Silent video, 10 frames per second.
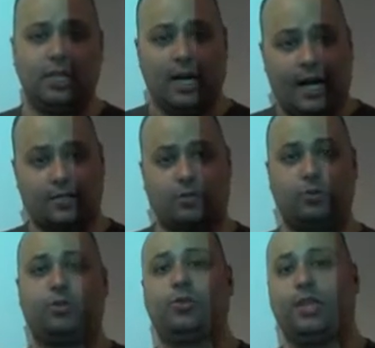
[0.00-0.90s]
at school
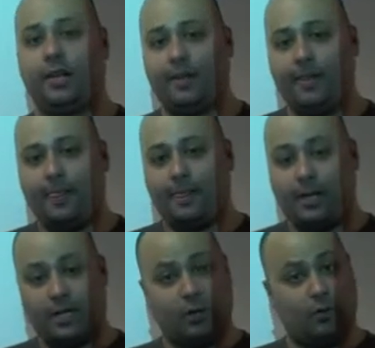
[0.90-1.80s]
doing it,
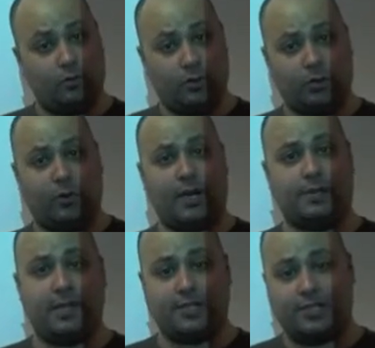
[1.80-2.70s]
and we were quite a
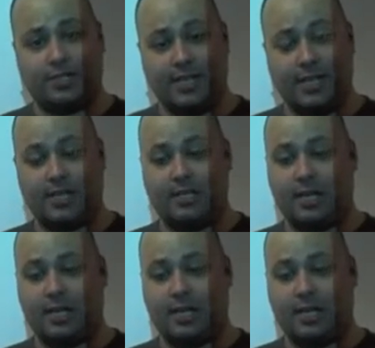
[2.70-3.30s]
big success.